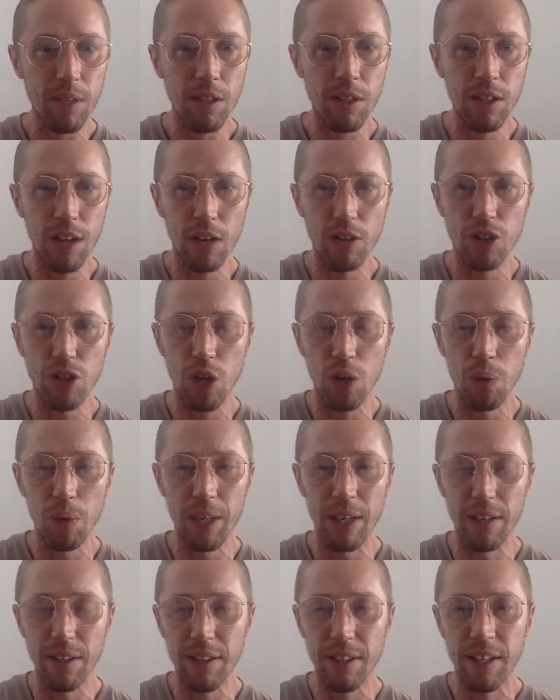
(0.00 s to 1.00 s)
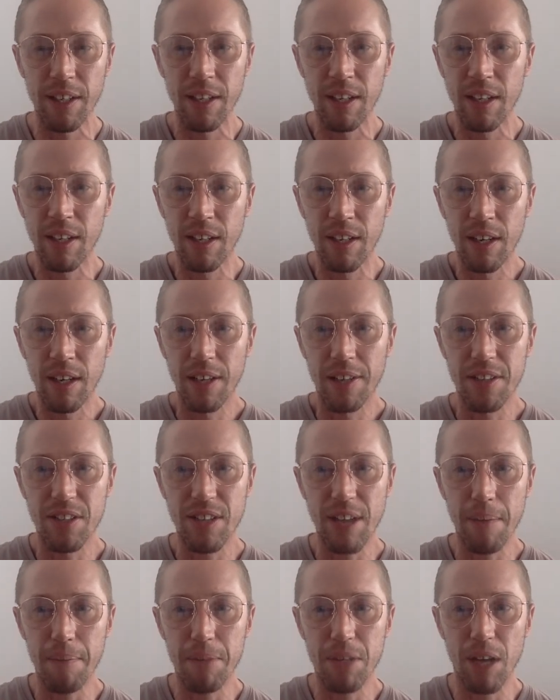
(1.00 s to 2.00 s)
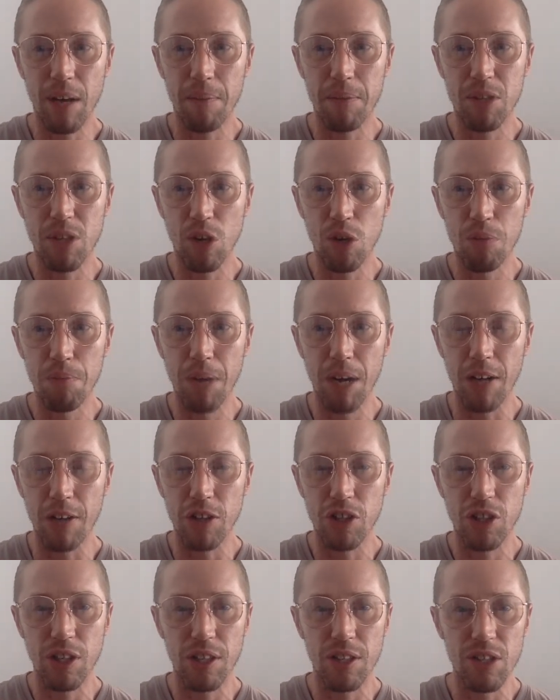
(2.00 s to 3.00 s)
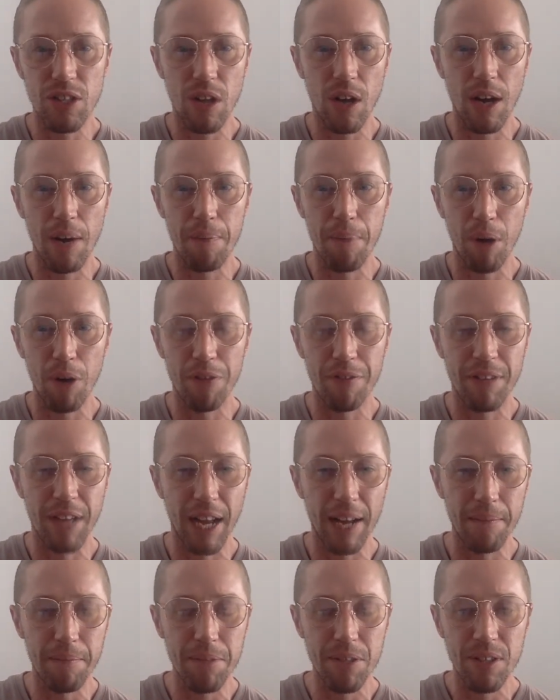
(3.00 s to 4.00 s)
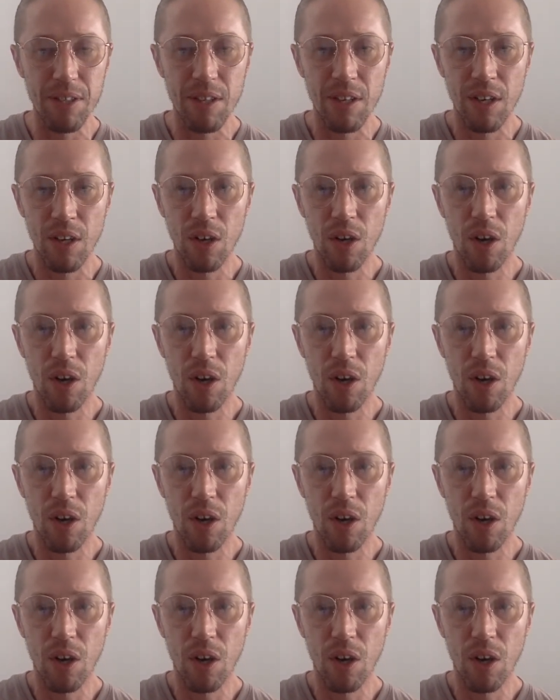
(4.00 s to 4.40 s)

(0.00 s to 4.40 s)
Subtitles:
You know, Joe Willock has stepped up so much and started both games.